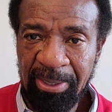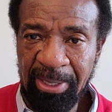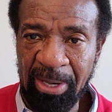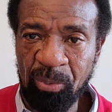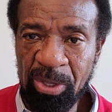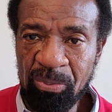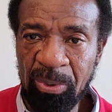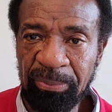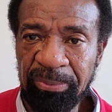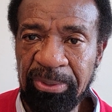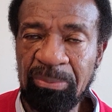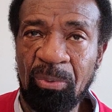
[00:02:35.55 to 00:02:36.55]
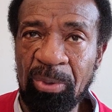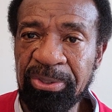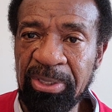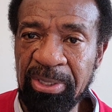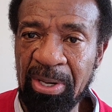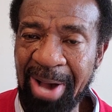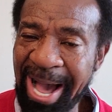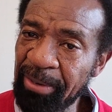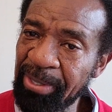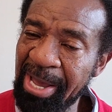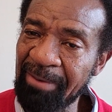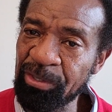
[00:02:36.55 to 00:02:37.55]
and we want to know how
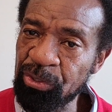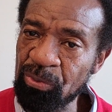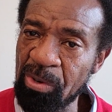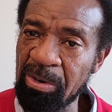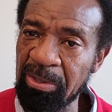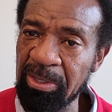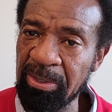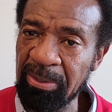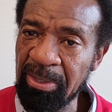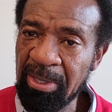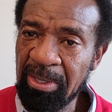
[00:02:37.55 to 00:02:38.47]
to have a stronger,